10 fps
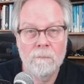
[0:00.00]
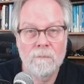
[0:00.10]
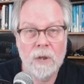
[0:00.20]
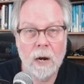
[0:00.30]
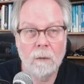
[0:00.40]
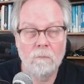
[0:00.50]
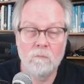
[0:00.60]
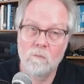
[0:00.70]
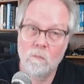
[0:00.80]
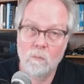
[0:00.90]
Now,
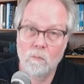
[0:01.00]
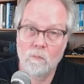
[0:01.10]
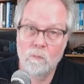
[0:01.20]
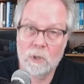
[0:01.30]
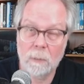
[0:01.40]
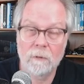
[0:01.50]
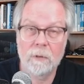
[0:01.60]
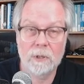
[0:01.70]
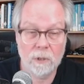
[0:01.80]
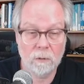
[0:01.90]
some of it
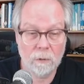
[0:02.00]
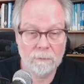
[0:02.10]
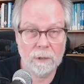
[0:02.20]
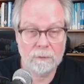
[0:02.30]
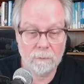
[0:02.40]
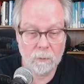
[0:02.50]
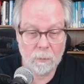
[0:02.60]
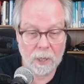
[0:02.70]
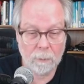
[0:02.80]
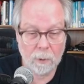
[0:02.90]
is going to reflect from
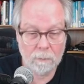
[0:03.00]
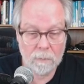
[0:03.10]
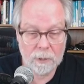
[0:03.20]
the paper.